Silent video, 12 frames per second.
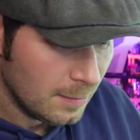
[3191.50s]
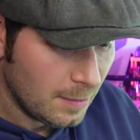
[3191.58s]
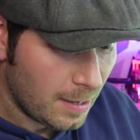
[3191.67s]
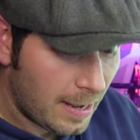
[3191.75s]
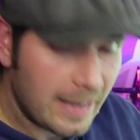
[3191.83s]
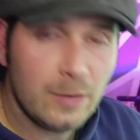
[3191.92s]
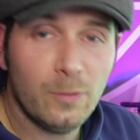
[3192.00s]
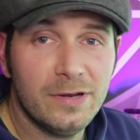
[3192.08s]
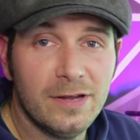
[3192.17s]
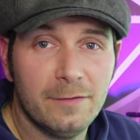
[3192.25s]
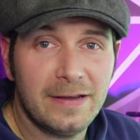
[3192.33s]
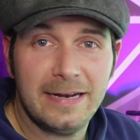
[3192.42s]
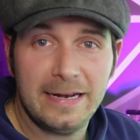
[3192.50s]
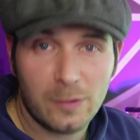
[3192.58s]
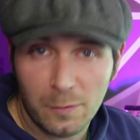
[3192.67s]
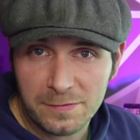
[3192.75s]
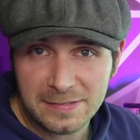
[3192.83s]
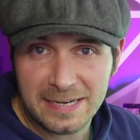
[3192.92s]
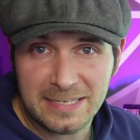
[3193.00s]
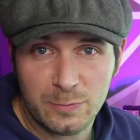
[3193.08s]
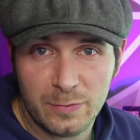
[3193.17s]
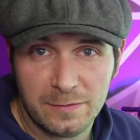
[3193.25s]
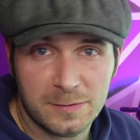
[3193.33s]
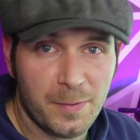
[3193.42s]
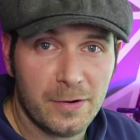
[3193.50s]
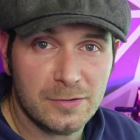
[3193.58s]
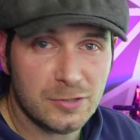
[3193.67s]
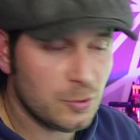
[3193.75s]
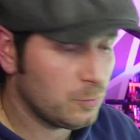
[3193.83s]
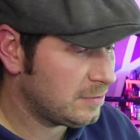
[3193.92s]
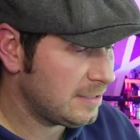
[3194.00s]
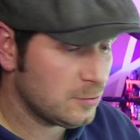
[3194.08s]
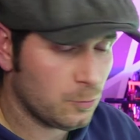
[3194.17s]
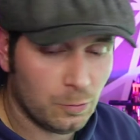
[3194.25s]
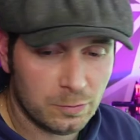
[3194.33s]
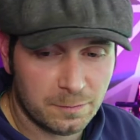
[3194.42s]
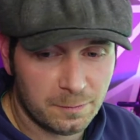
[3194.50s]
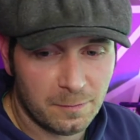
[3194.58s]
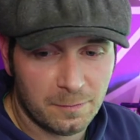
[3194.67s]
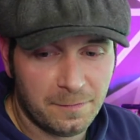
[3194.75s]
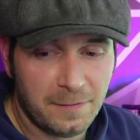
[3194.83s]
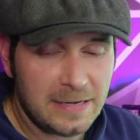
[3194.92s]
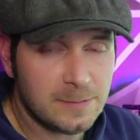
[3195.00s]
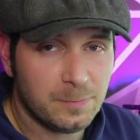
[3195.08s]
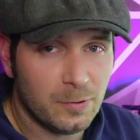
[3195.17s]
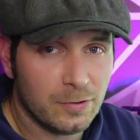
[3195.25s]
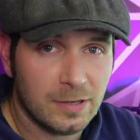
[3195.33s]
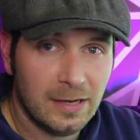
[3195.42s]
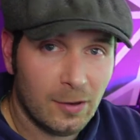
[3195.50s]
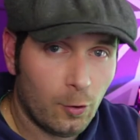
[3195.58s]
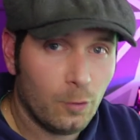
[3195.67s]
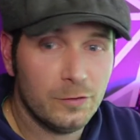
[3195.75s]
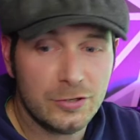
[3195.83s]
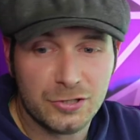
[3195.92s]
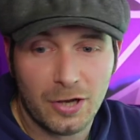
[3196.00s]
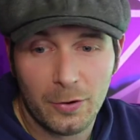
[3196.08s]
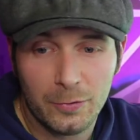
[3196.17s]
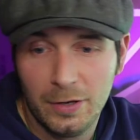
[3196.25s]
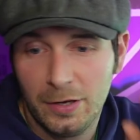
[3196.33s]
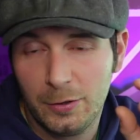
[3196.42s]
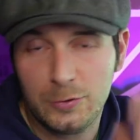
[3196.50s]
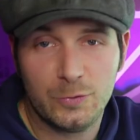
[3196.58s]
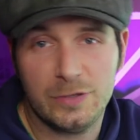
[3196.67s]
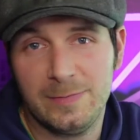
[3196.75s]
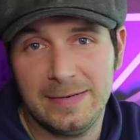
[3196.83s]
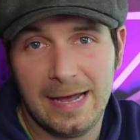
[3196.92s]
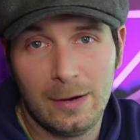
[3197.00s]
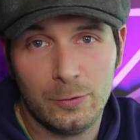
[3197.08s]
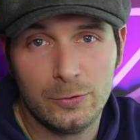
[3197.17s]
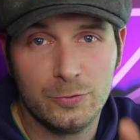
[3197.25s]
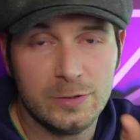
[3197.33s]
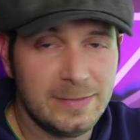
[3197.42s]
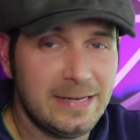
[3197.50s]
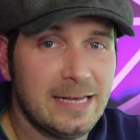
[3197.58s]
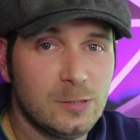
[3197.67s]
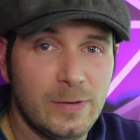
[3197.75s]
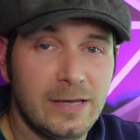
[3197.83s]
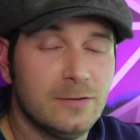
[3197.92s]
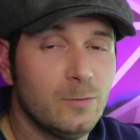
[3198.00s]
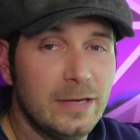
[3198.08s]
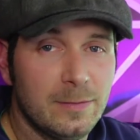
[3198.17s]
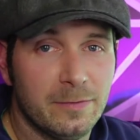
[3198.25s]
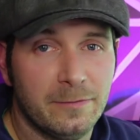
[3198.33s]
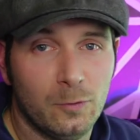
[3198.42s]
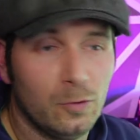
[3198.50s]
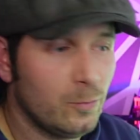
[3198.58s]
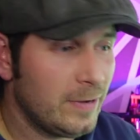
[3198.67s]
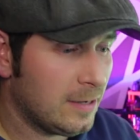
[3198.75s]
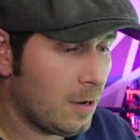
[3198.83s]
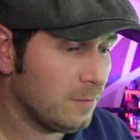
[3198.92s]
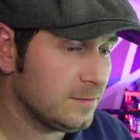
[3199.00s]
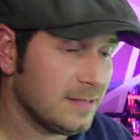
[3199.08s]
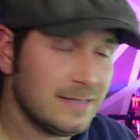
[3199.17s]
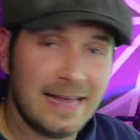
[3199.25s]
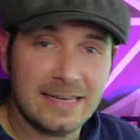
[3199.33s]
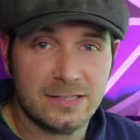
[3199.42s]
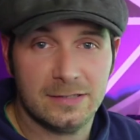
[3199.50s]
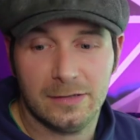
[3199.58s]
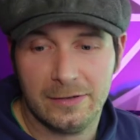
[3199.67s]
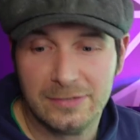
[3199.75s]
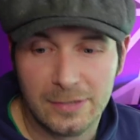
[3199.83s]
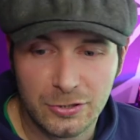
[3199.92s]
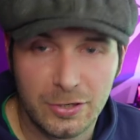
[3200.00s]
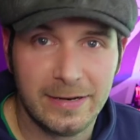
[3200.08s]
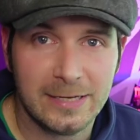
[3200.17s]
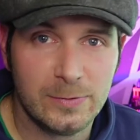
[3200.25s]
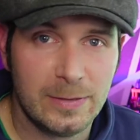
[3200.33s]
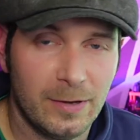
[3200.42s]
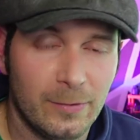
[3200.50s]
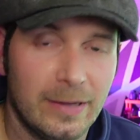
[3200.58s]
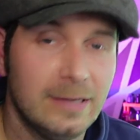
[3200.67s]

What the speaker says: Anyone that I've had any conversation with, spoken to on Discord, Facebook, on the show, who joins me now, who joins me next week, the week before, the week after, next, there is no show next week, by the way,